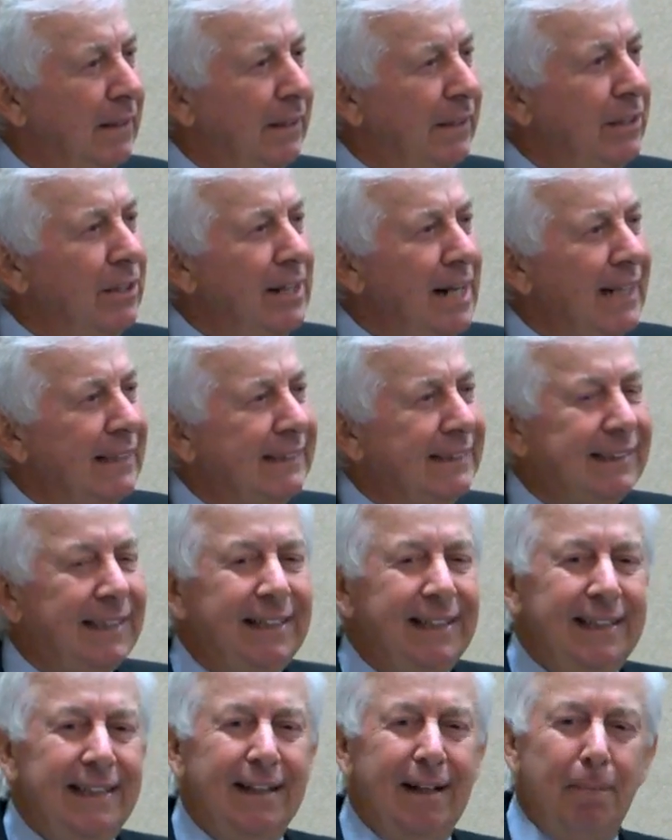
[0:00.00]
you're not
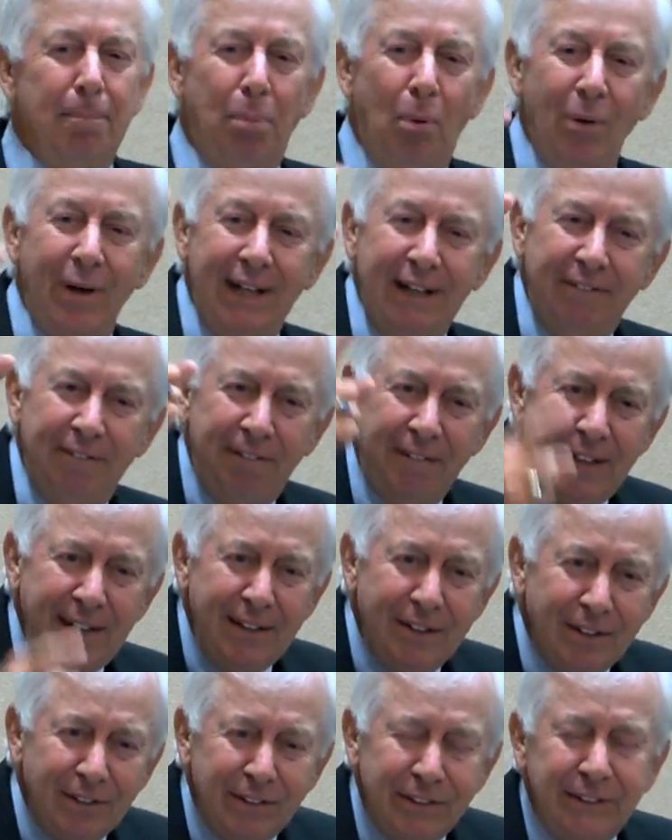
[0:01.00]
sitting there pointing
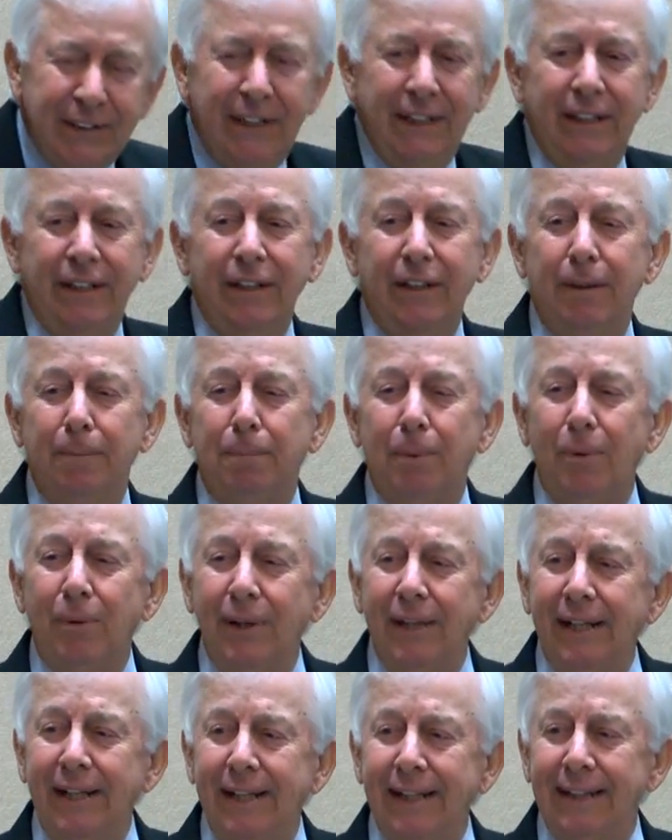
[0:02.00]
fingers. You're
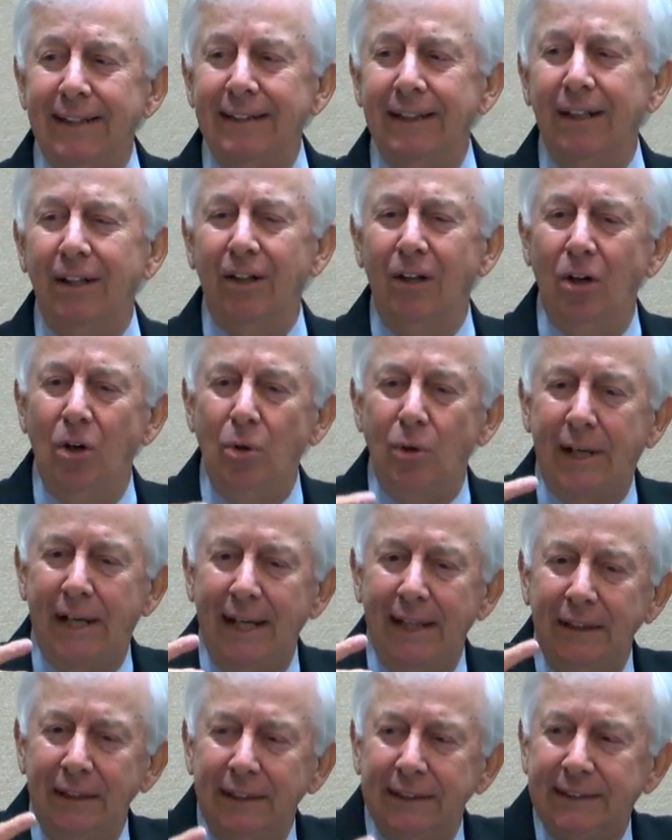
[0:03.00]
pointing at,
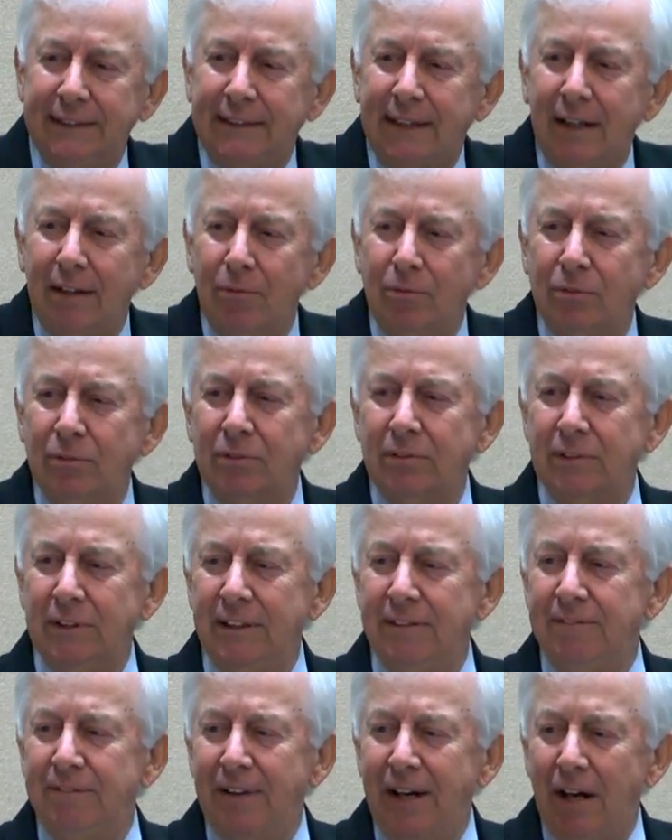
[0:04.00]
okay, let's start
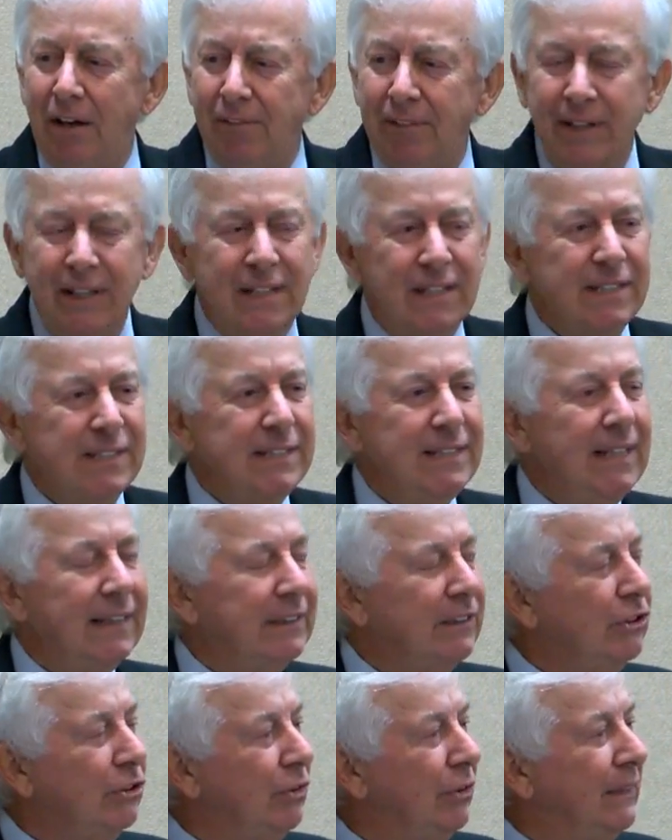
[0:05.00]
evolving this
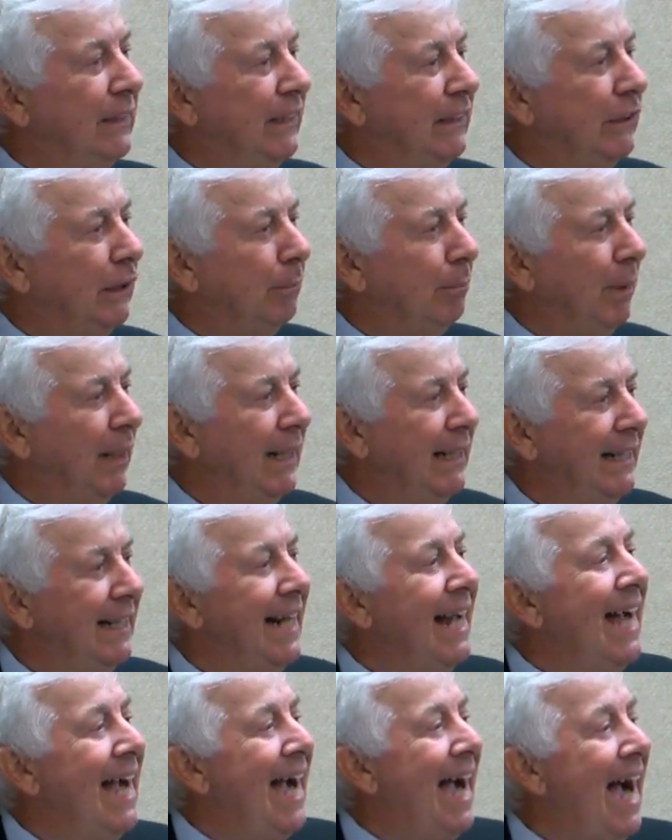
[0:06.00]
next strategic plan and
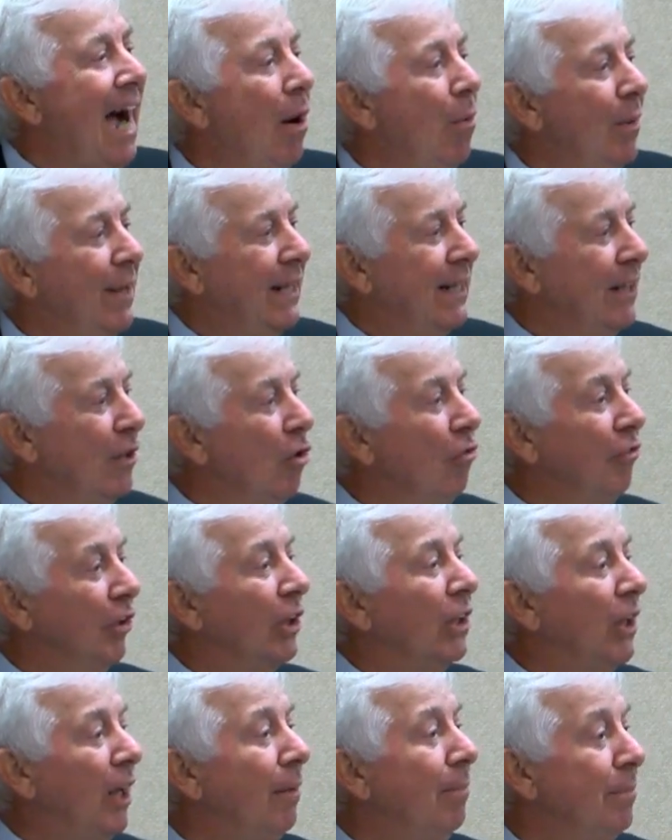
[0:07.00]
how we can
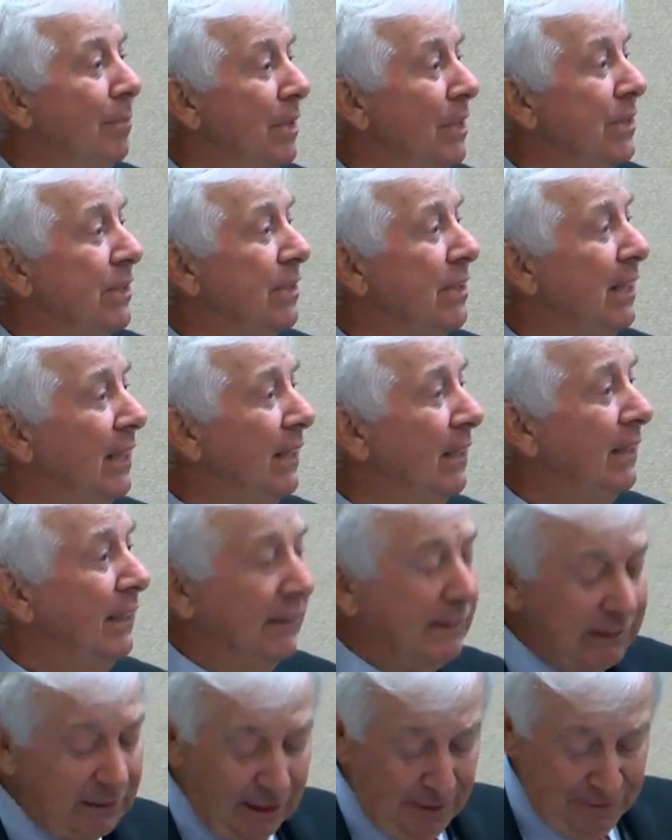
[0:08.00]
overcome
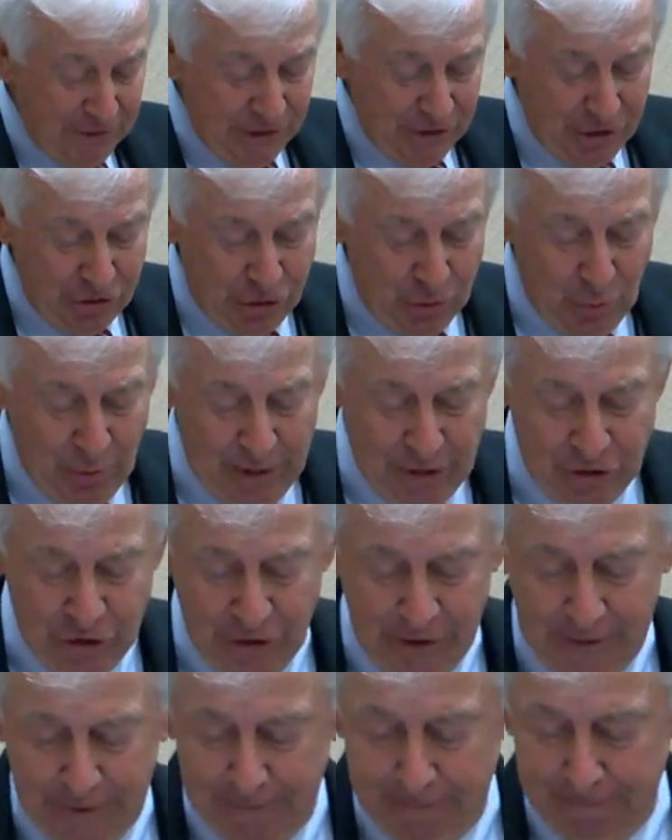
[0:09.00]
this tough situation.